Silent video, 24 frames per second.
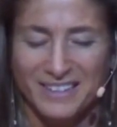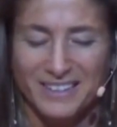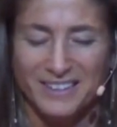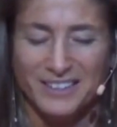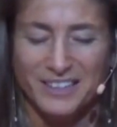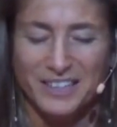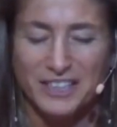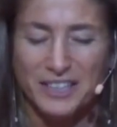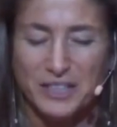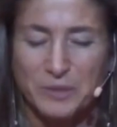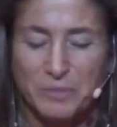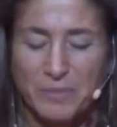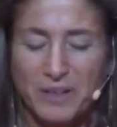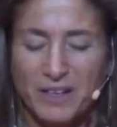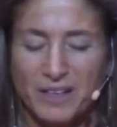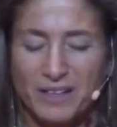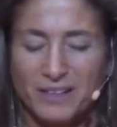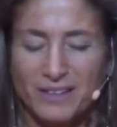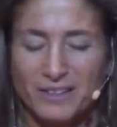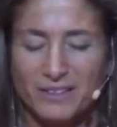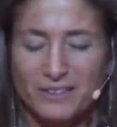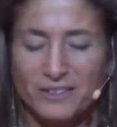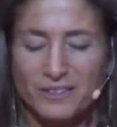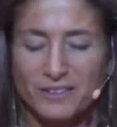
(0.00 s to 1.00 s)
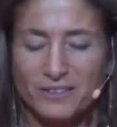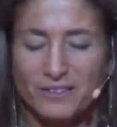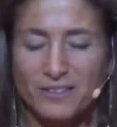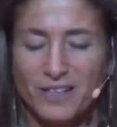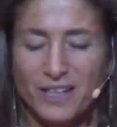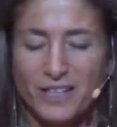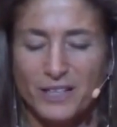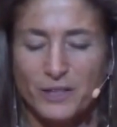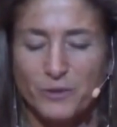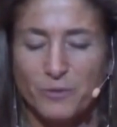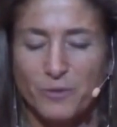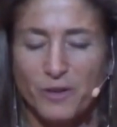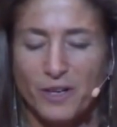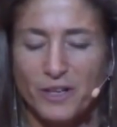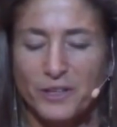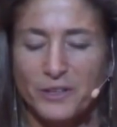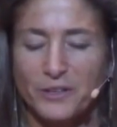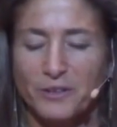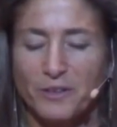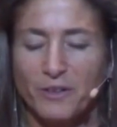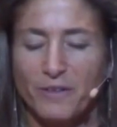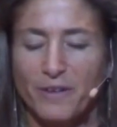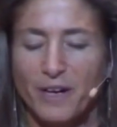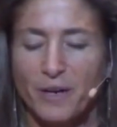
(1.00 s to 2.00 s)
She smiles, her eyes
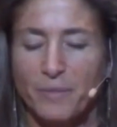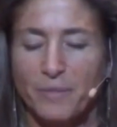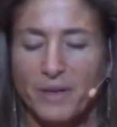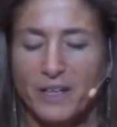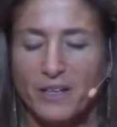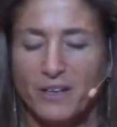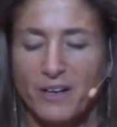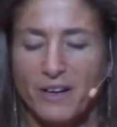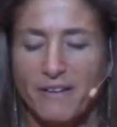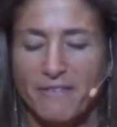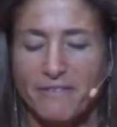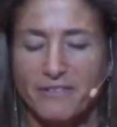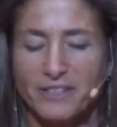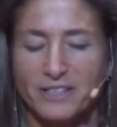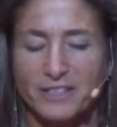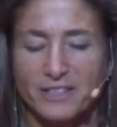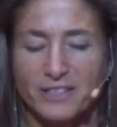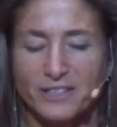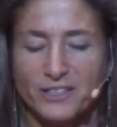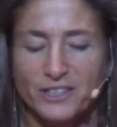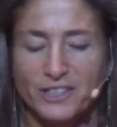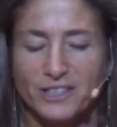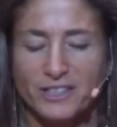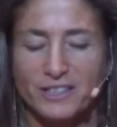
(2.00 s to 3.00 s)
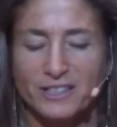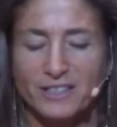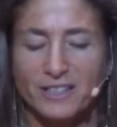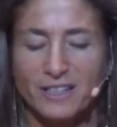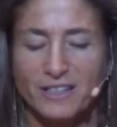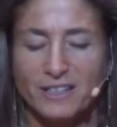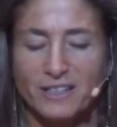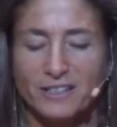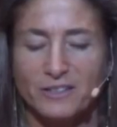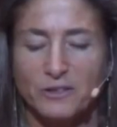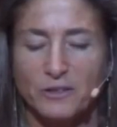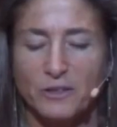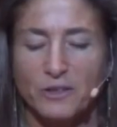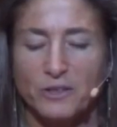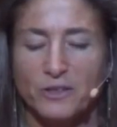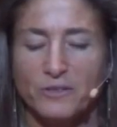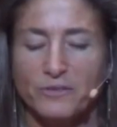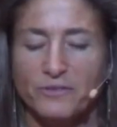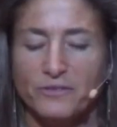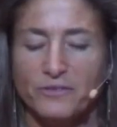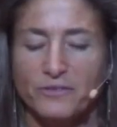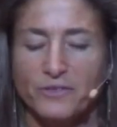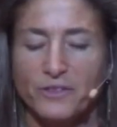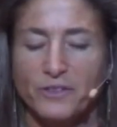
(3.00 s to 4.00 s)
wander around my office, and she studies all the
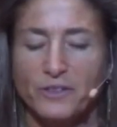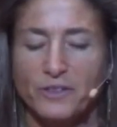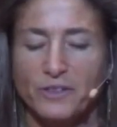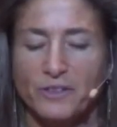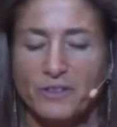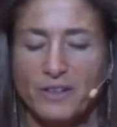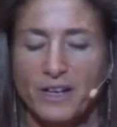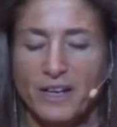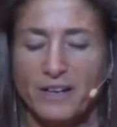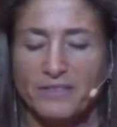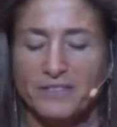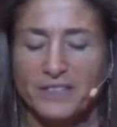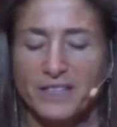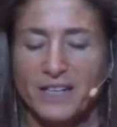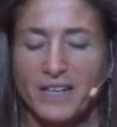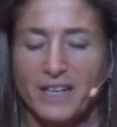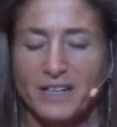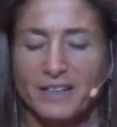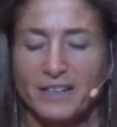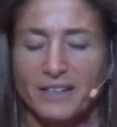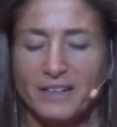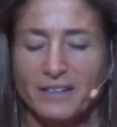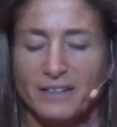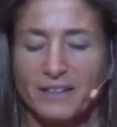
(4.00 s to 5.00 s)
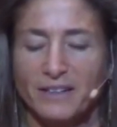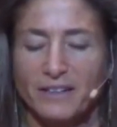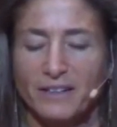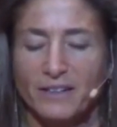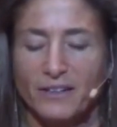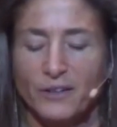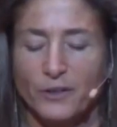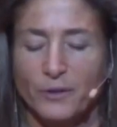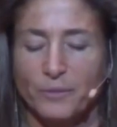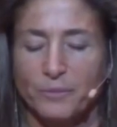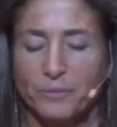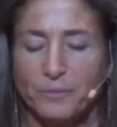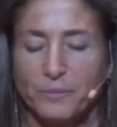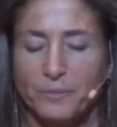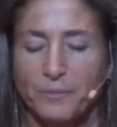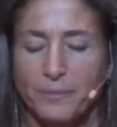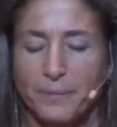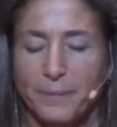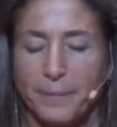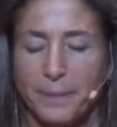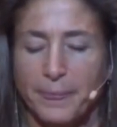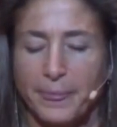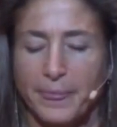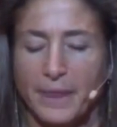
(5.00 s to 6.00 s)
photographs hanging there.
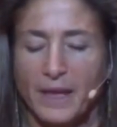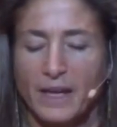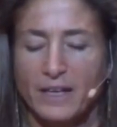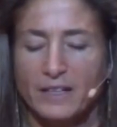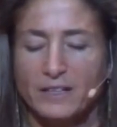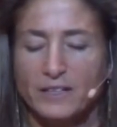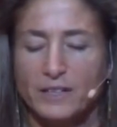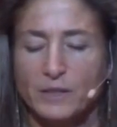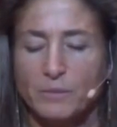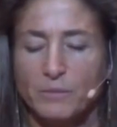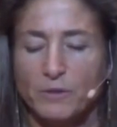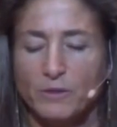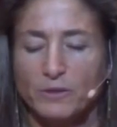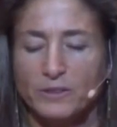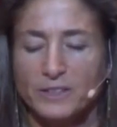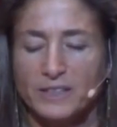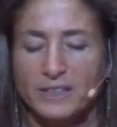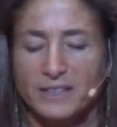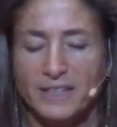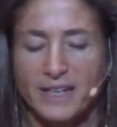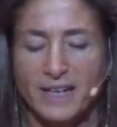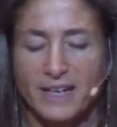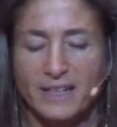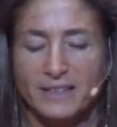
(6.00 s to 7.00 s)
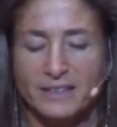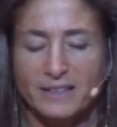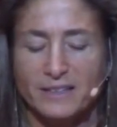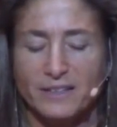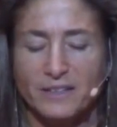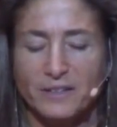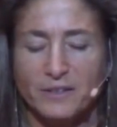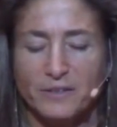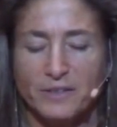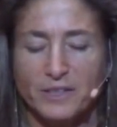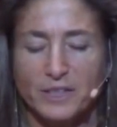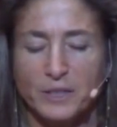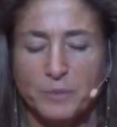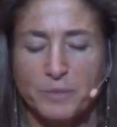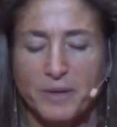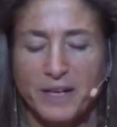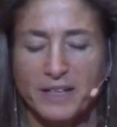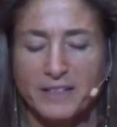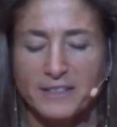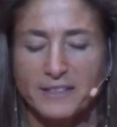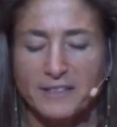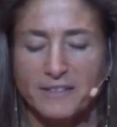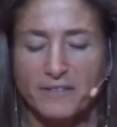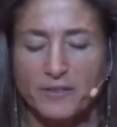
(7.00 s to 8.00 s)
She multitasks, and her
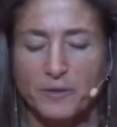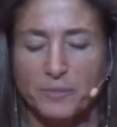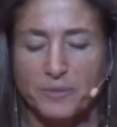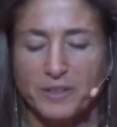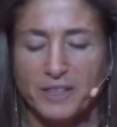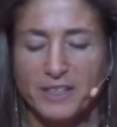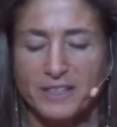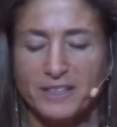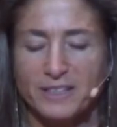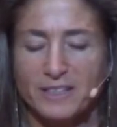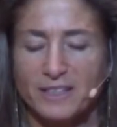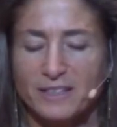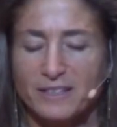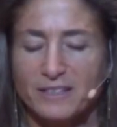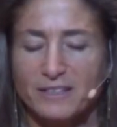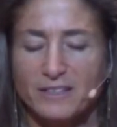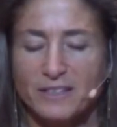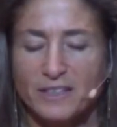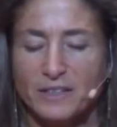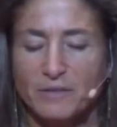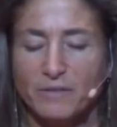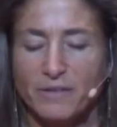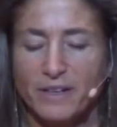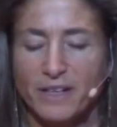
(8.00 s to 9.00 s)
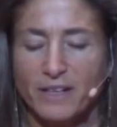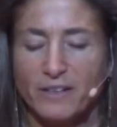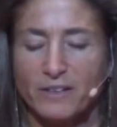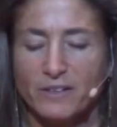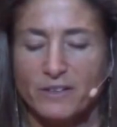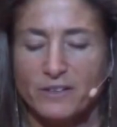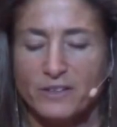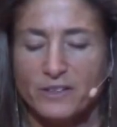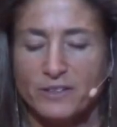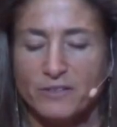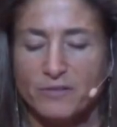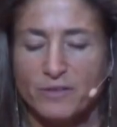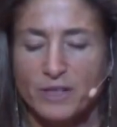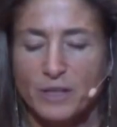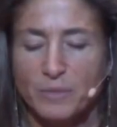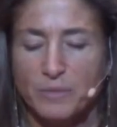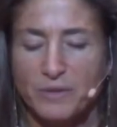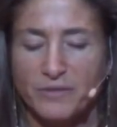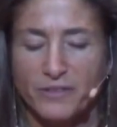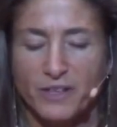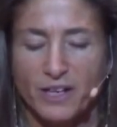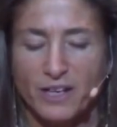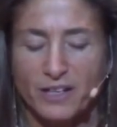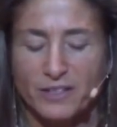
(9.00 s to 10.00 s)
inspection of the place doesn't derail her stream
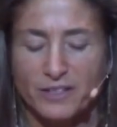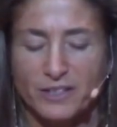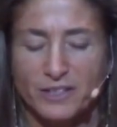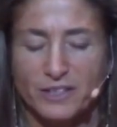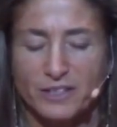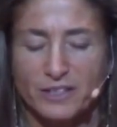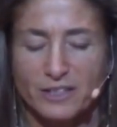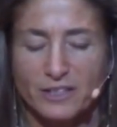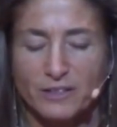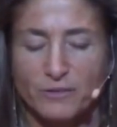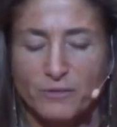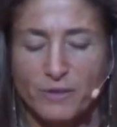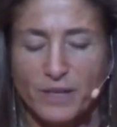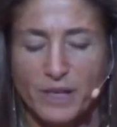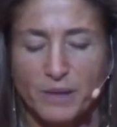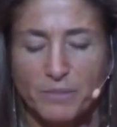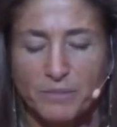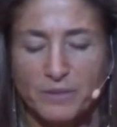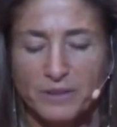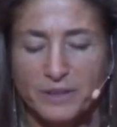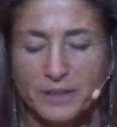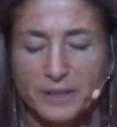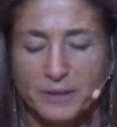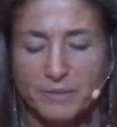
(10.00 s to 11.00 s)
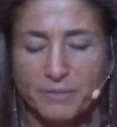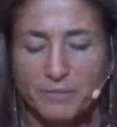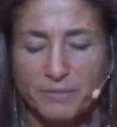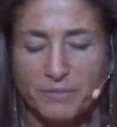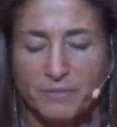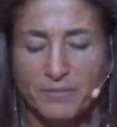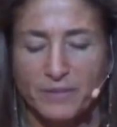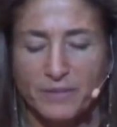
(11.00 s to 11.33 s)
of consciousness rambling.